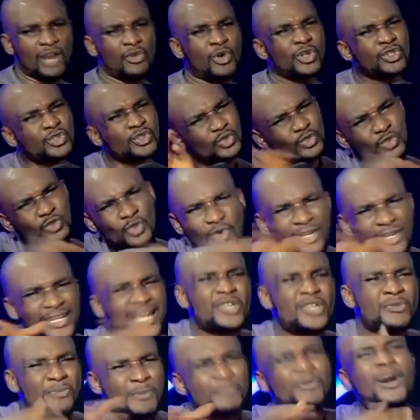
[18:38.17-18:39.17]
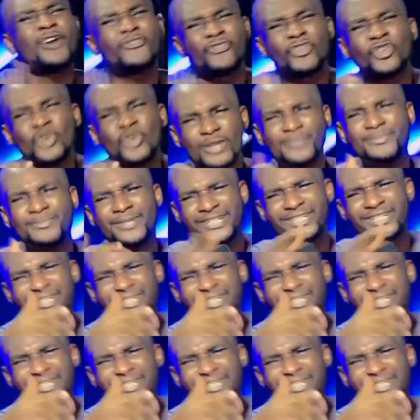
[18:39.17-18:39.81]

I want to know whether you people are following